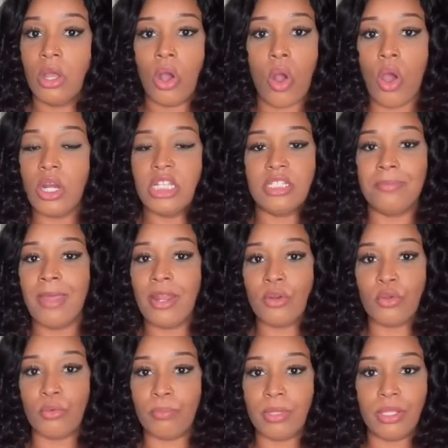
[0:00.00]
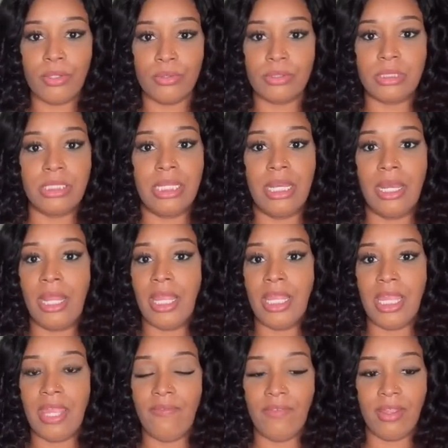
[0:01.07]
all these medical bills, and it
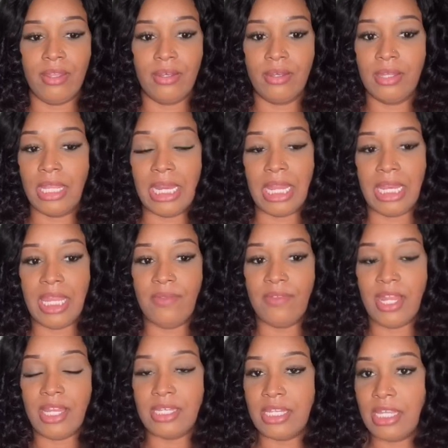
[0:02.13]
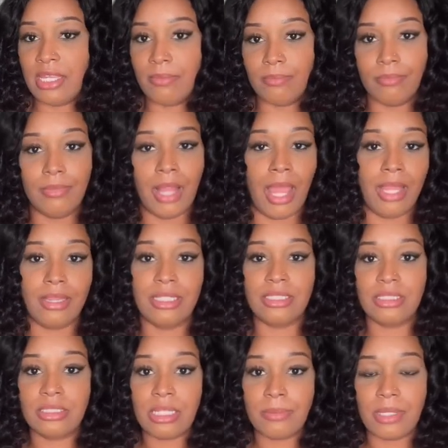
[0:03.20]
ain't even that deep. Like,
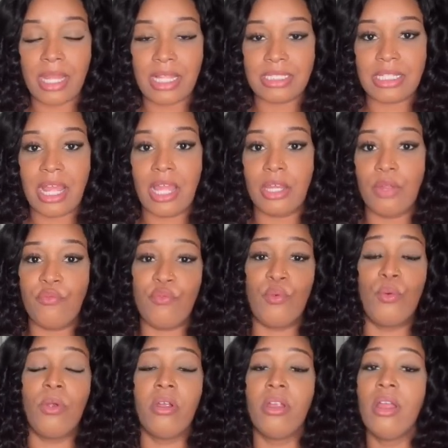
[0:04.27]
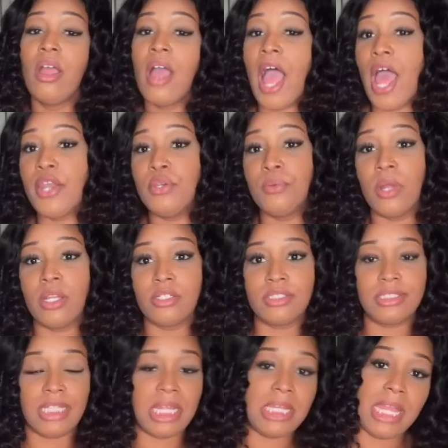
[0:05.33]
this is something I signed up for. I do
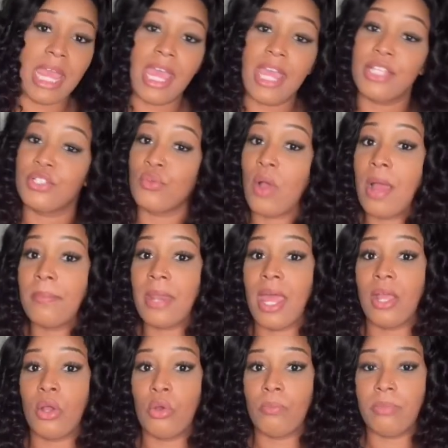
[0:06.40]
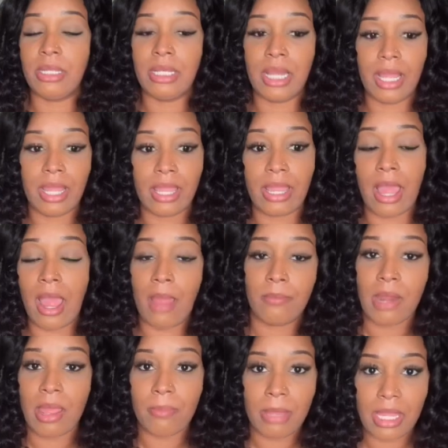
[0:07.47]
understand that, so I'm not gonna be like, I'm
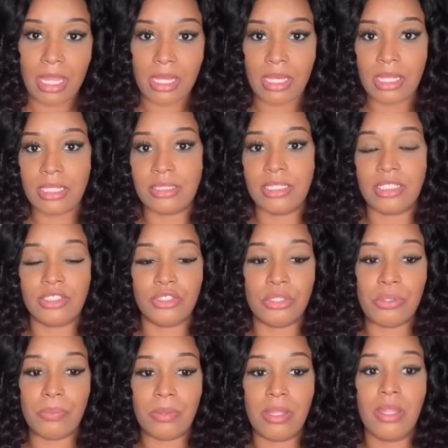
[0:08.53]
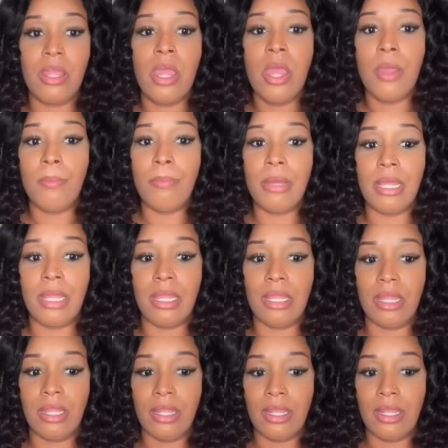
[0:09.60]
not paying it because that's stupid. But